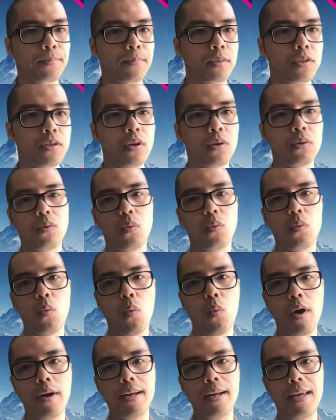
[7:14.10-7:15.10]
So
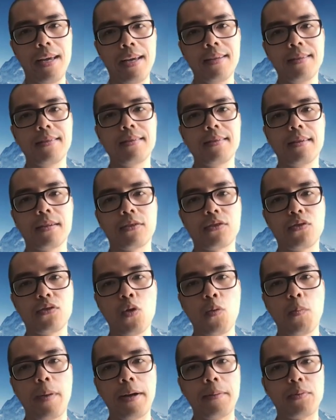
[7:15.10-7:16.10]
what is a
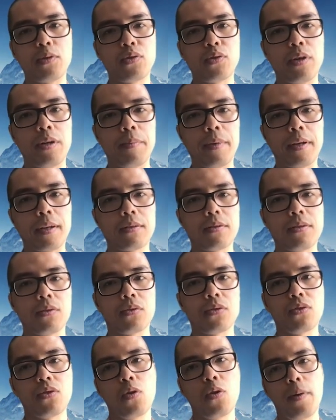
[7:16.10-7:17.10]
Snowpipe streaming? So
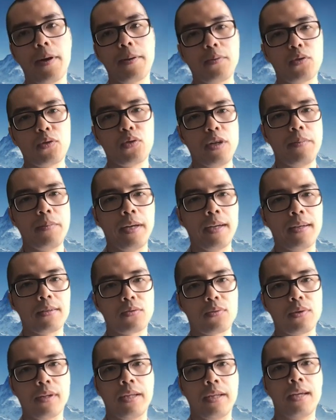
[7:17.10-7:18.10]
Snowpipe streaming
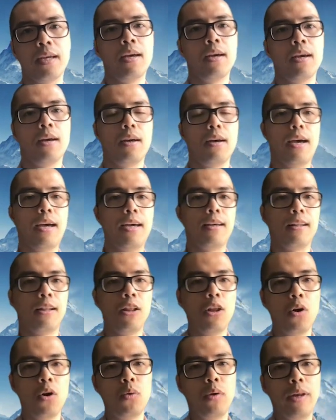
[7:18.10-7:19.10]
is really a
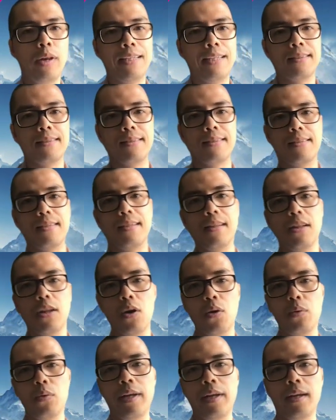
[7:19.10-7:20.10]
low latency
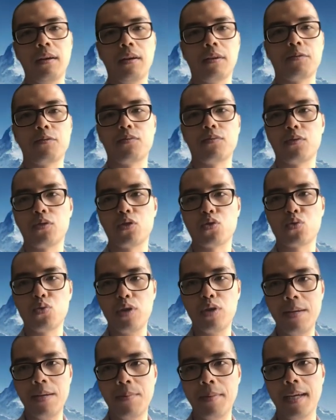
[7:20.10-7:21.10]
loading of
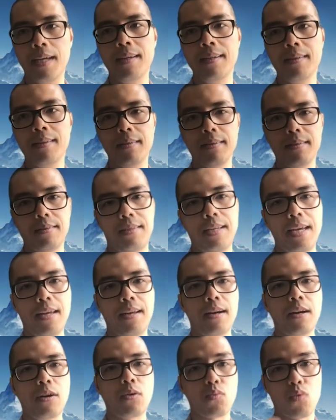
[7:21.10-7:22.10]
streaming
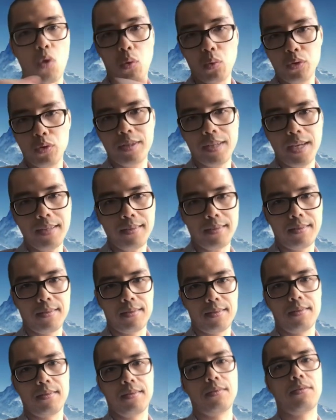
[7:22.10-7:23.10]
data row
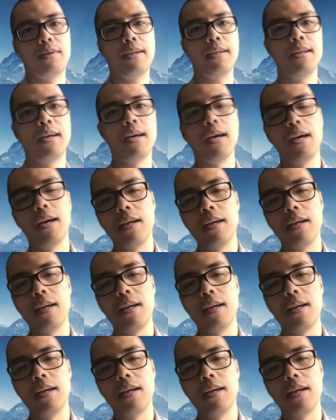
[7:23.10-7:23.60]
sets, right?